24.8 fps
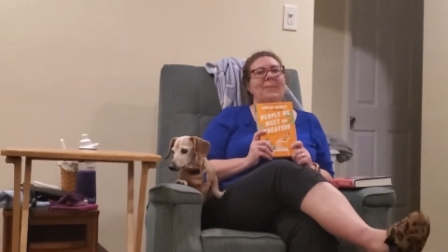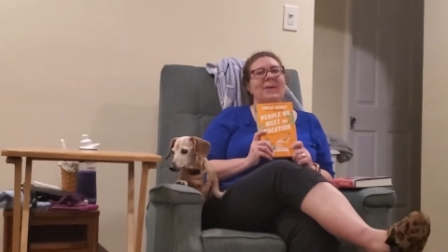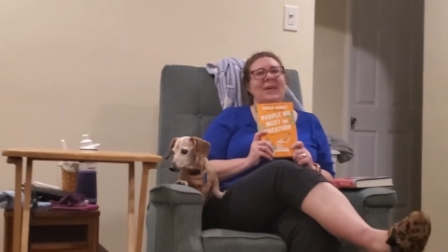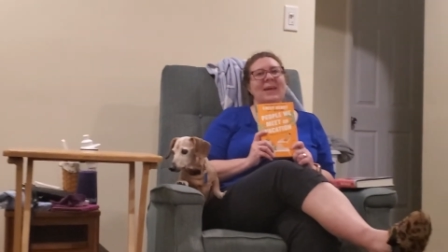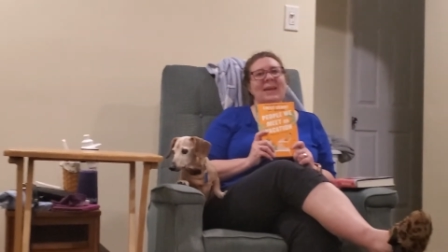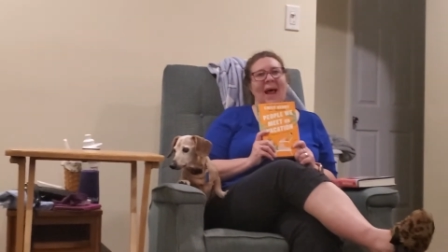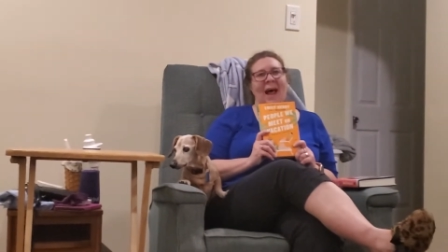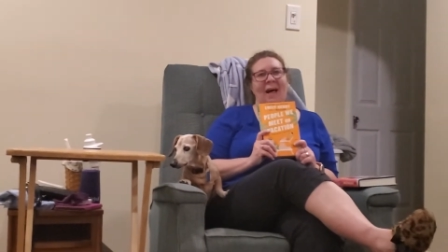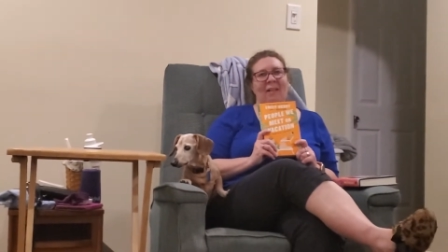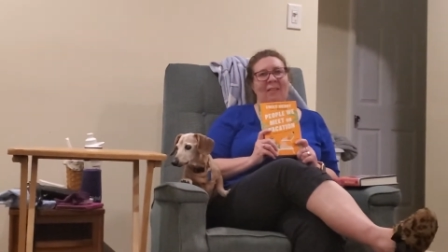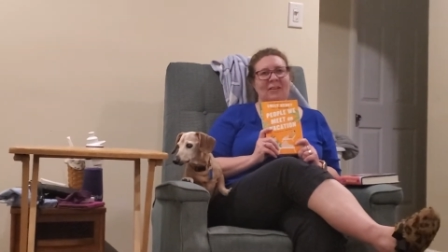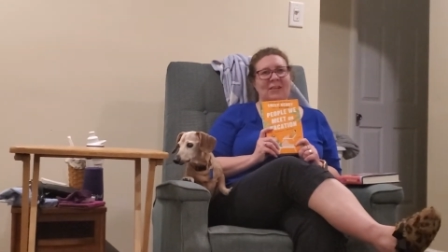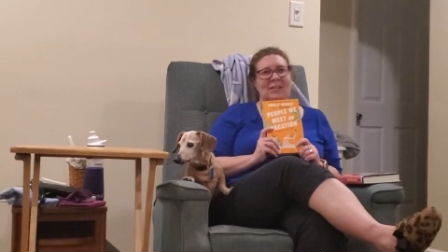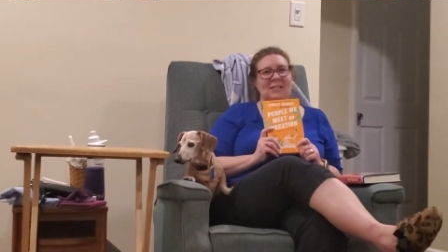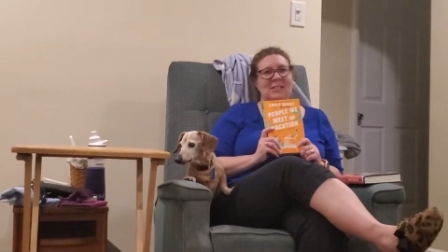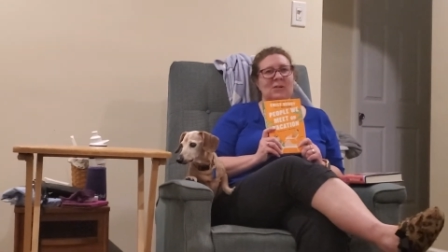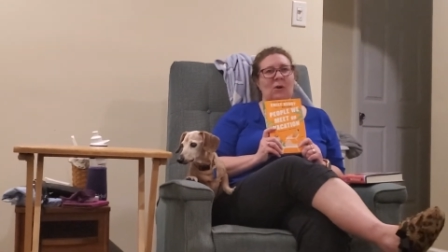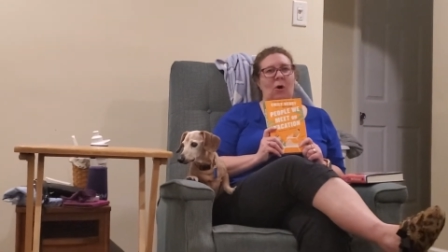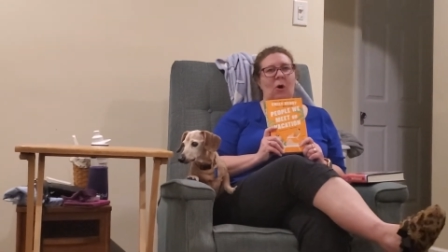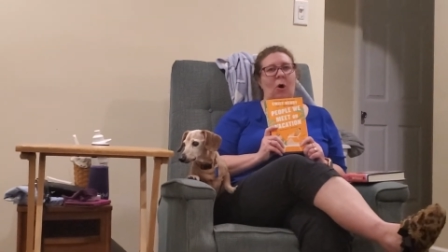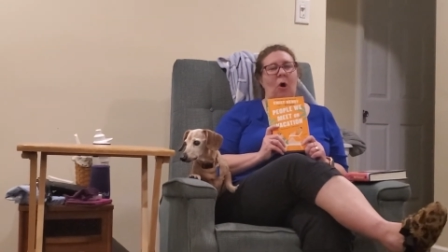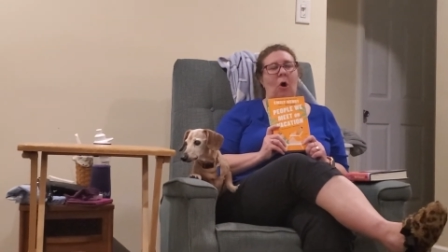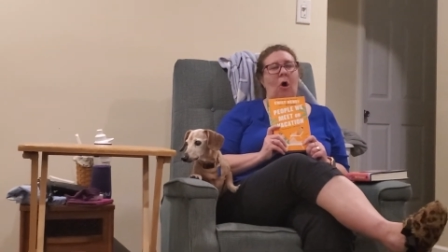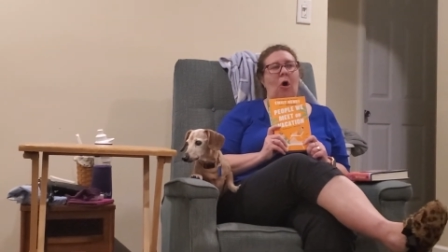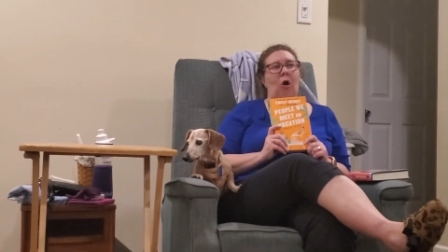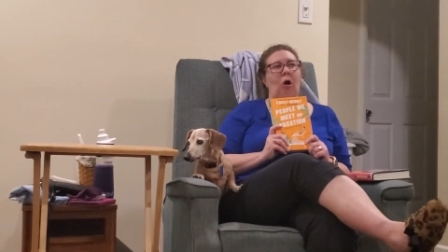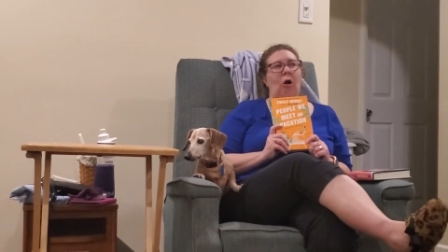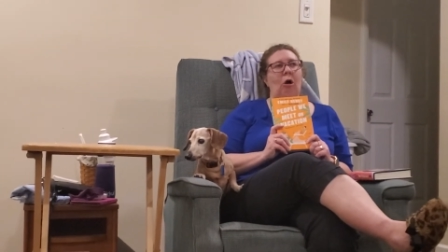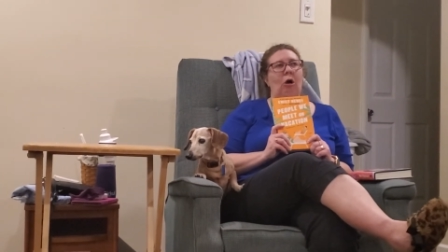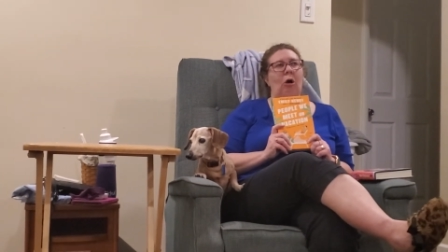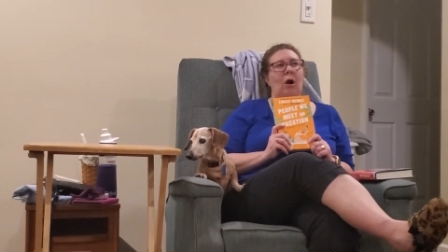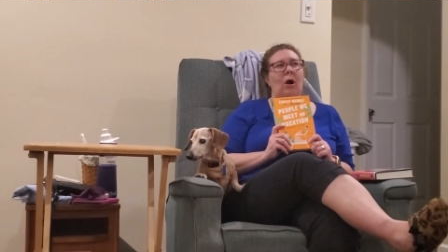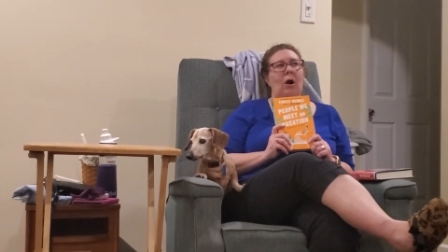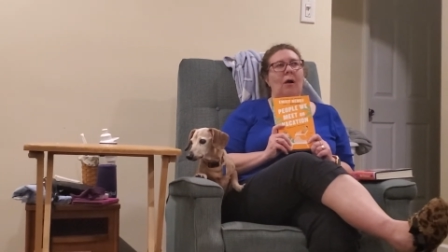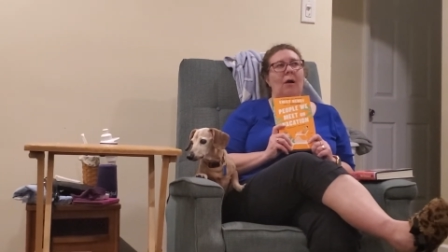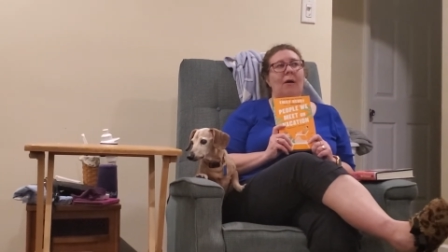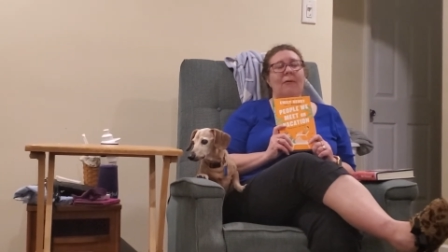and Alex
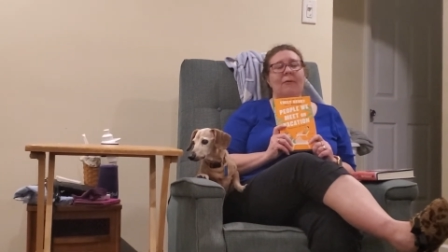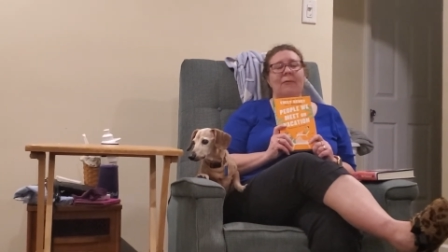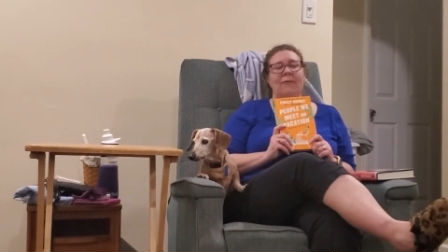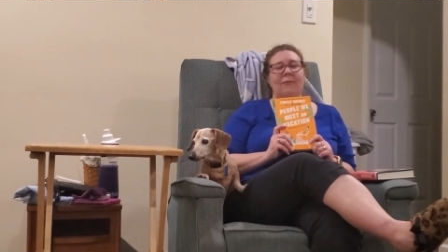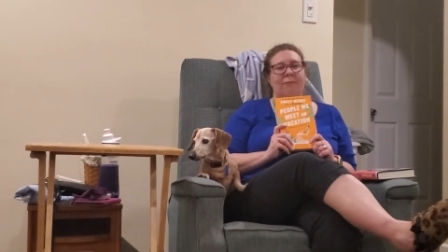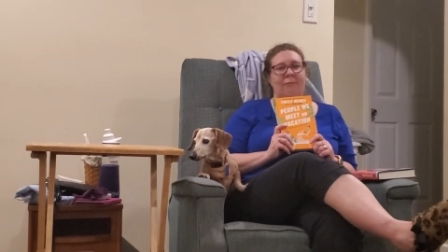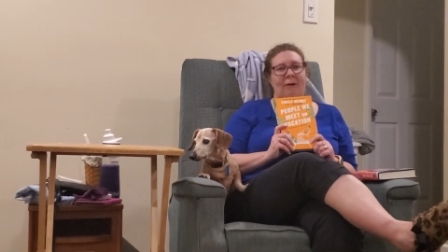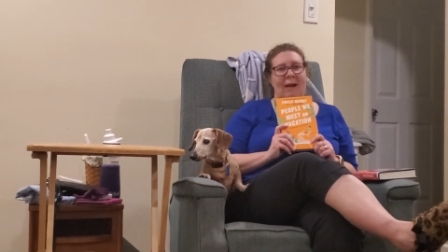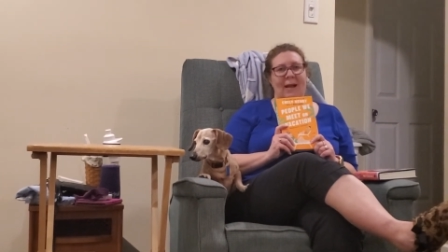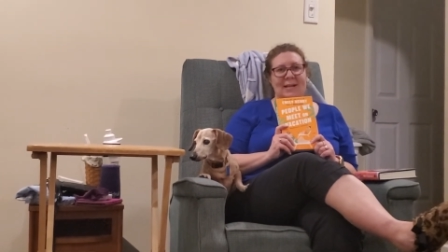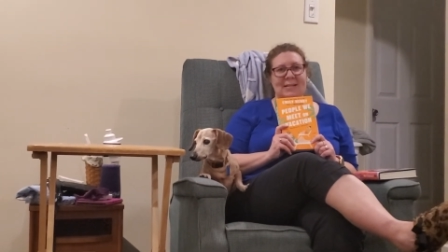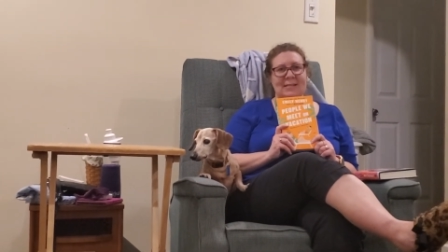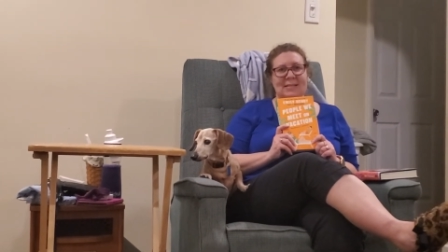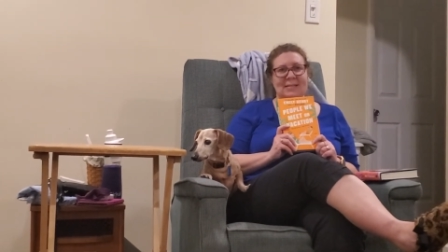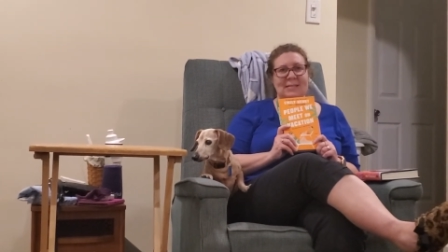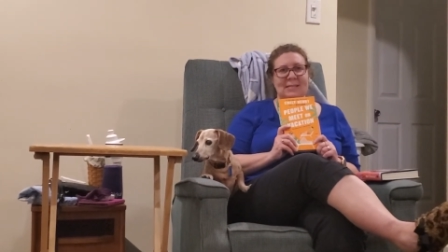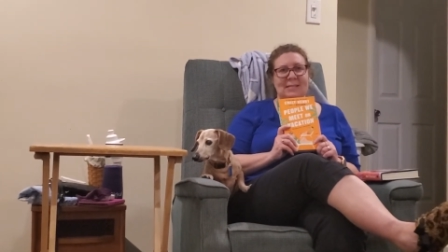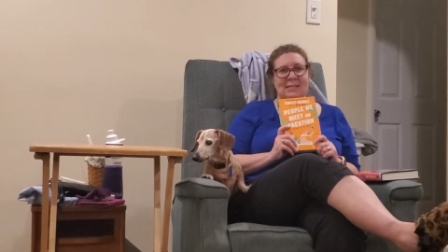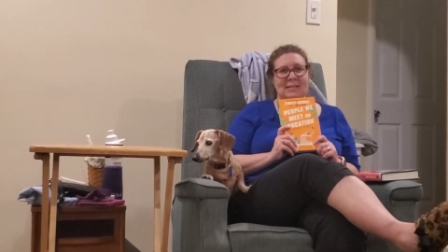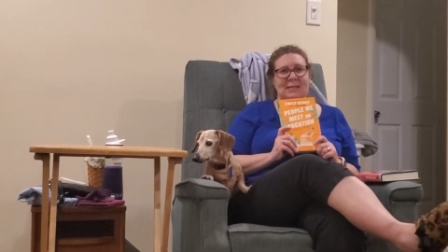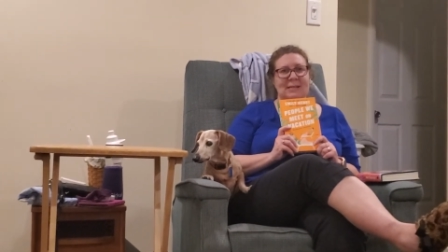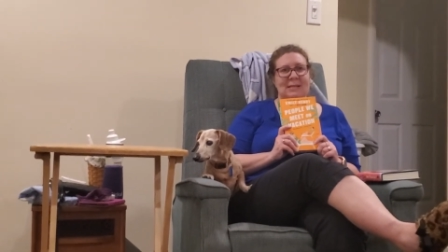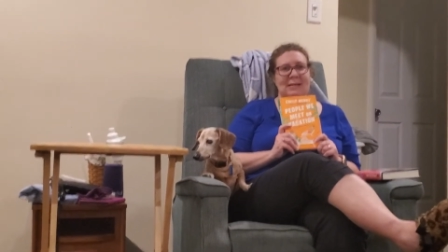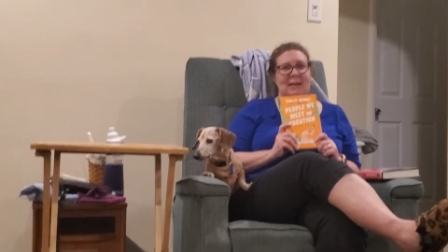are friends.